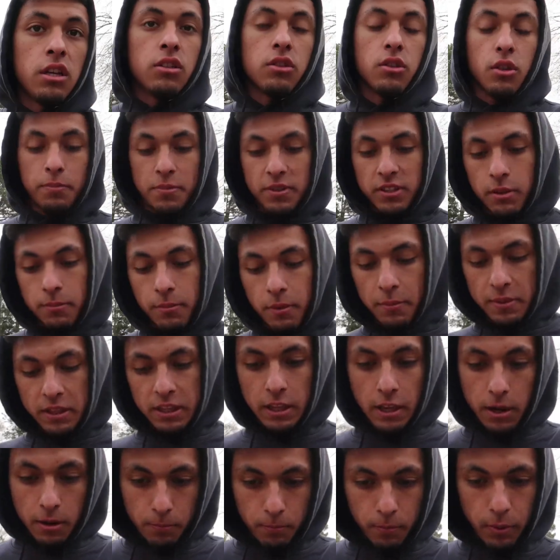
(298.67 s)
So I picked up a
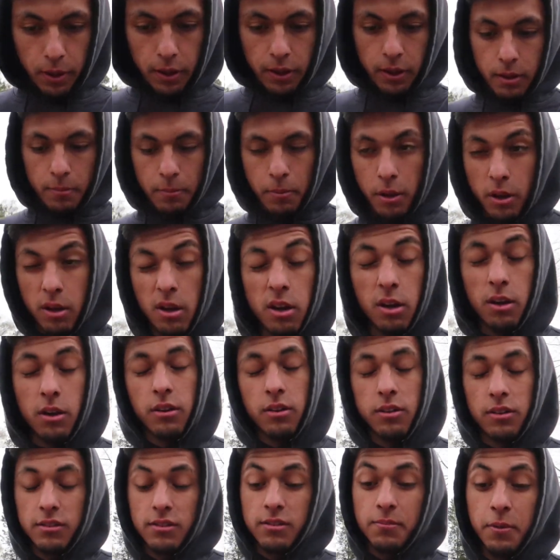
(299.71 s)
downpipe,
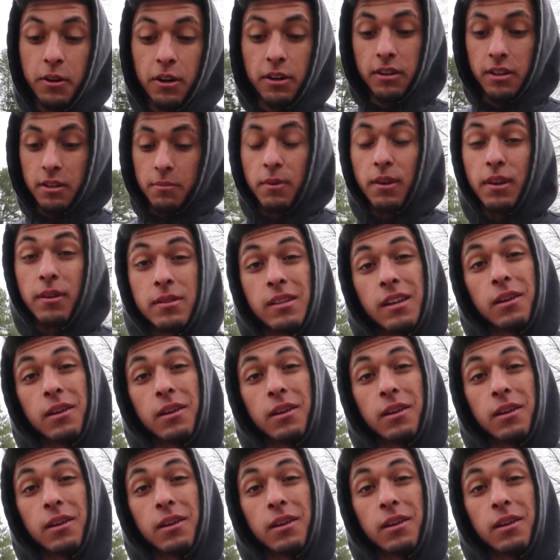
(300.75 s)
just bought an eBay